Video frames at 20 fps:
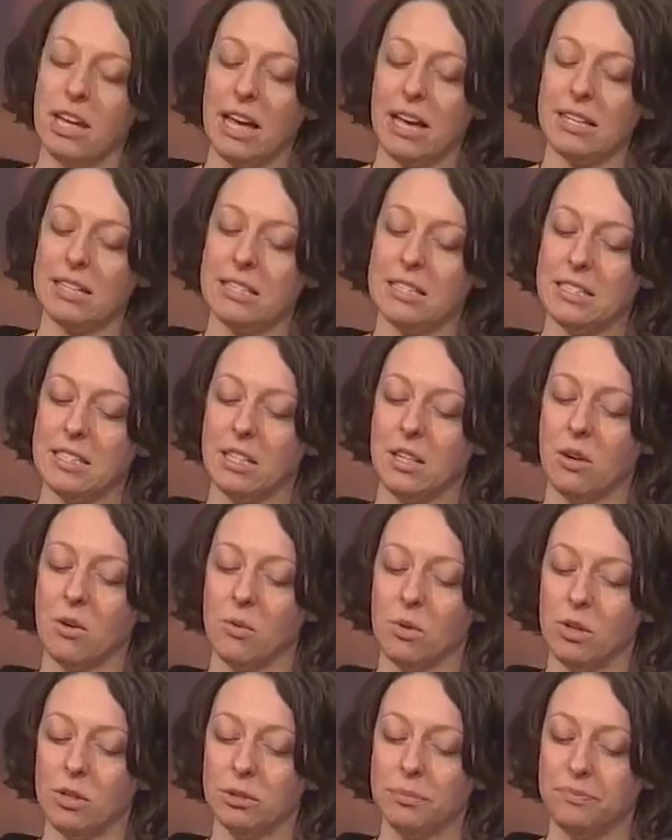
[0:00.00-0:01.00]
tests,
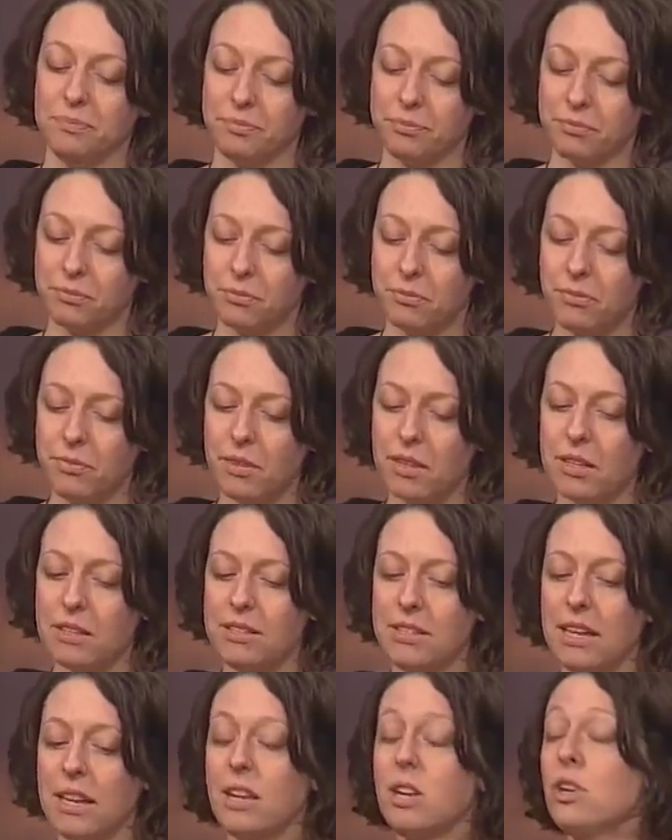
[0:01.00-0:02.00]
we'll
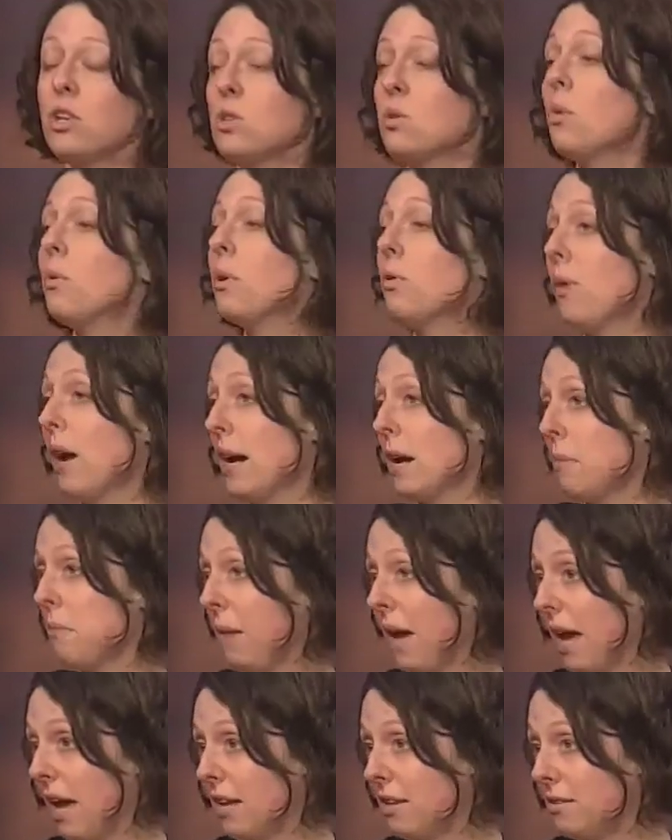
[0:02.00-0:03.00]
say, here's what we
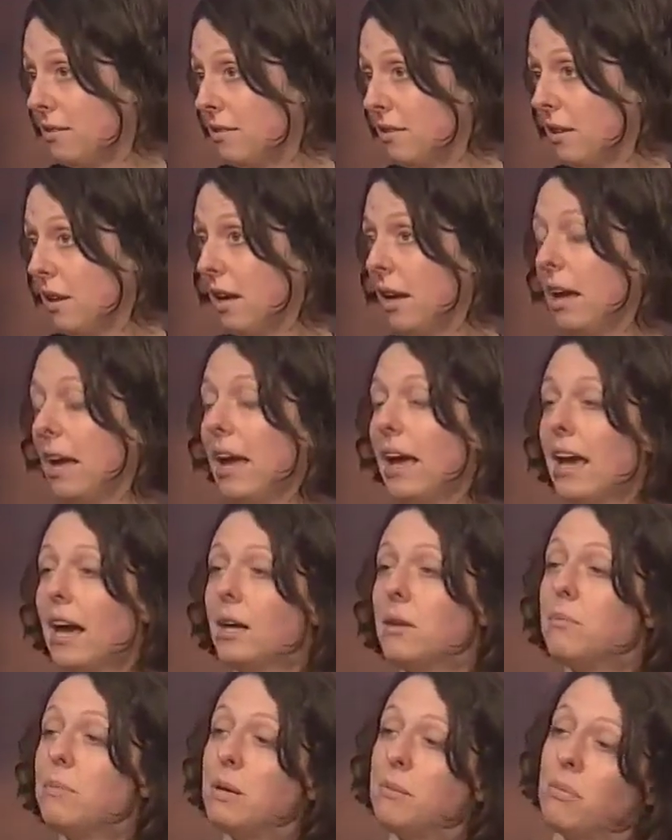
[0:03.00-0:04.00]
recommend,
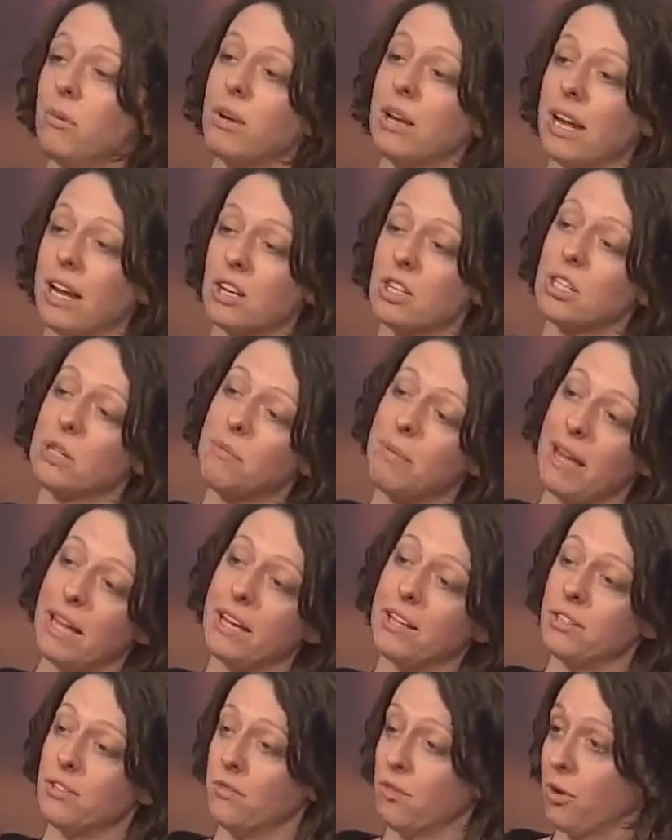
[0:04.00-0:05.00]
and people can actually
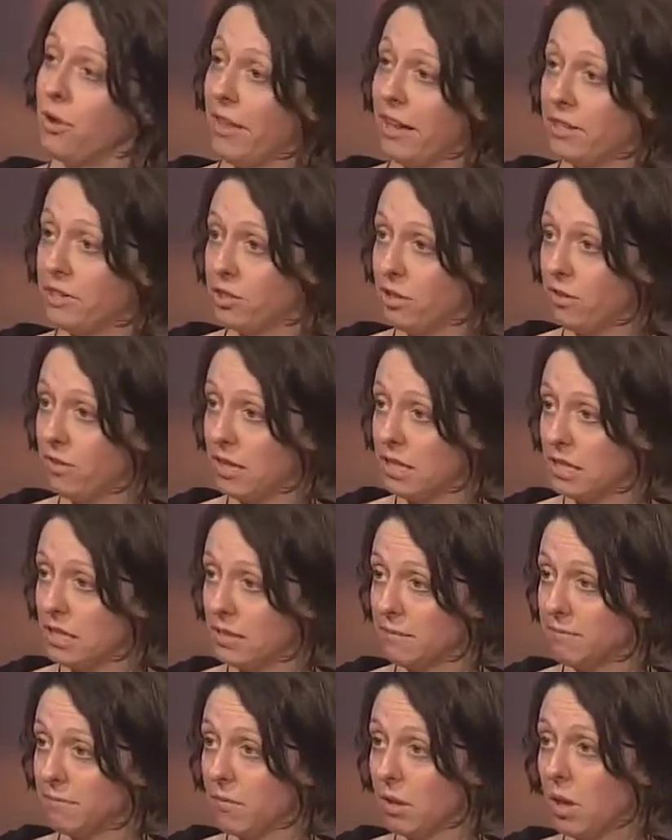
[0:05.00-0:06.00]
pay us for that
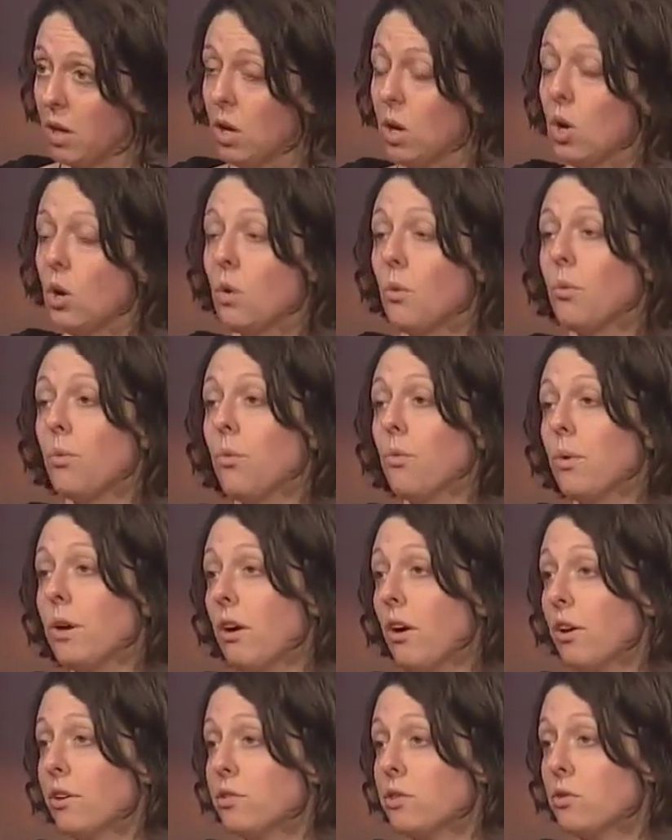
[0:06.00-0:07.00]
service. Oh, great.
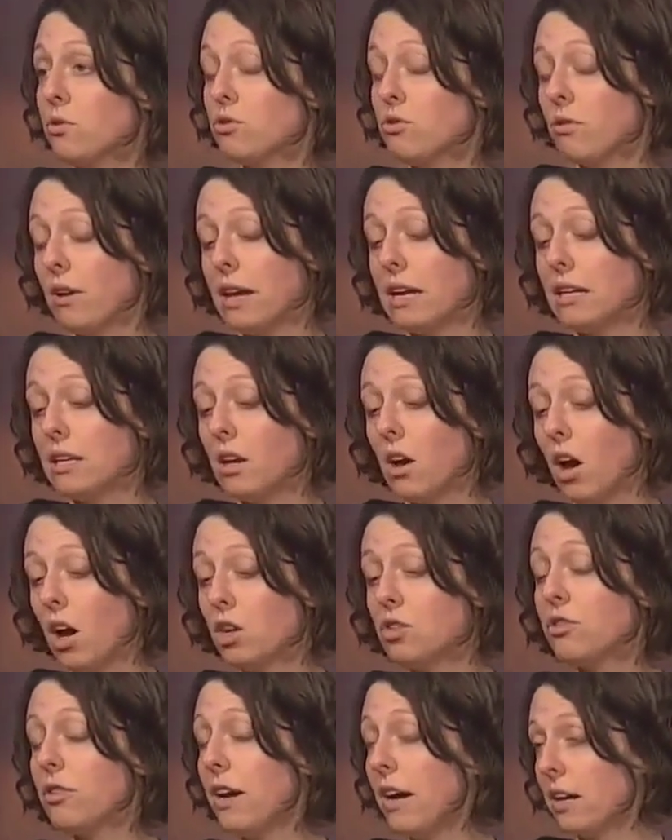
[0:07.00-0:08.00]
We also train
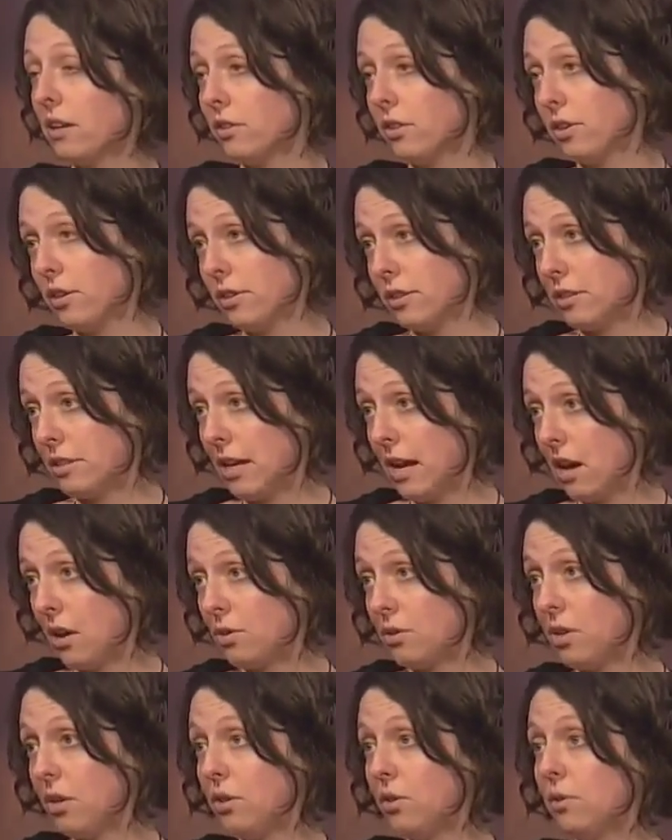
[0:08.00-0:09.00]
contractors
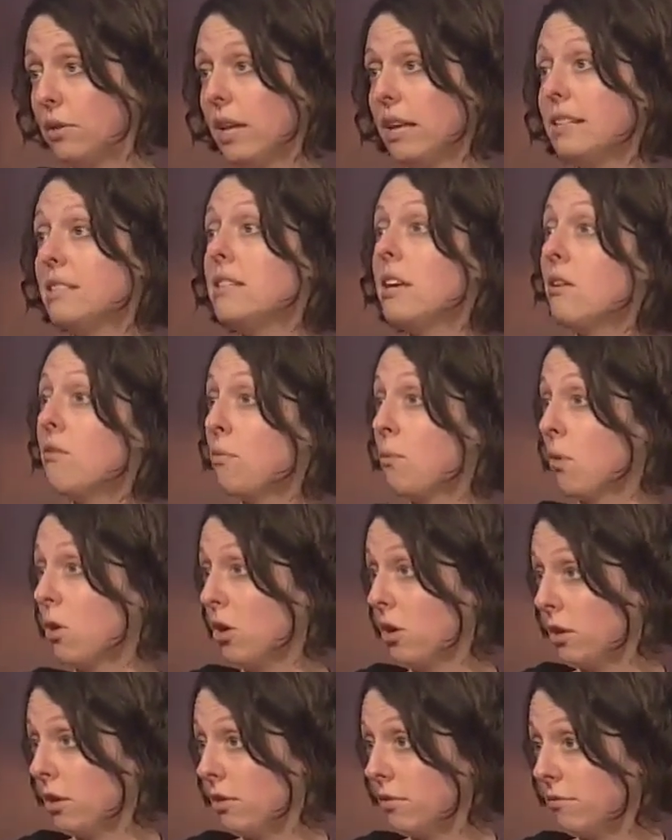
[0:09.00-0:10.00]
how to do lead-safe
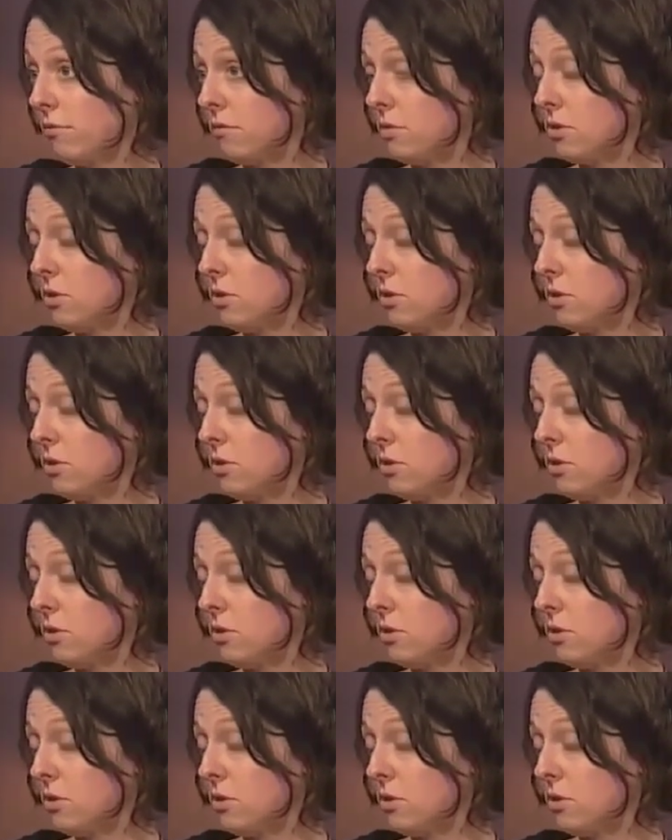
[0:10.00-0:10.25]
work.